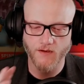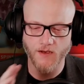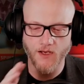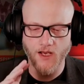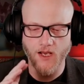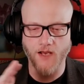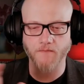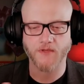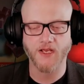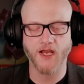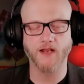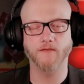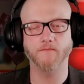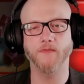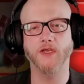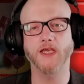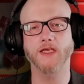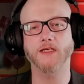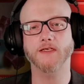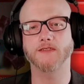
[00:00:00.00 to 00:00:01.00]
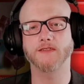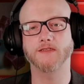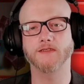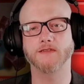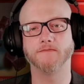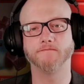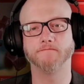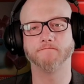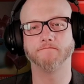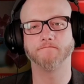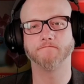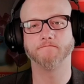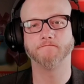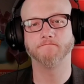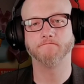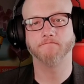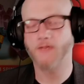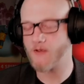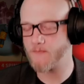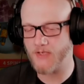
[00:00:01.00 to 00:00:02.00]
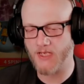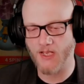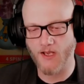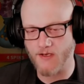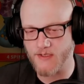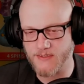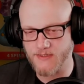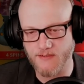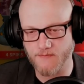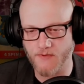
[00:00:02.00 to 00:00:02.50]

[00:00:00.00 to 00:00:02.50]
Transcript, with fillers: I'm kind of mixed. I'll be honest,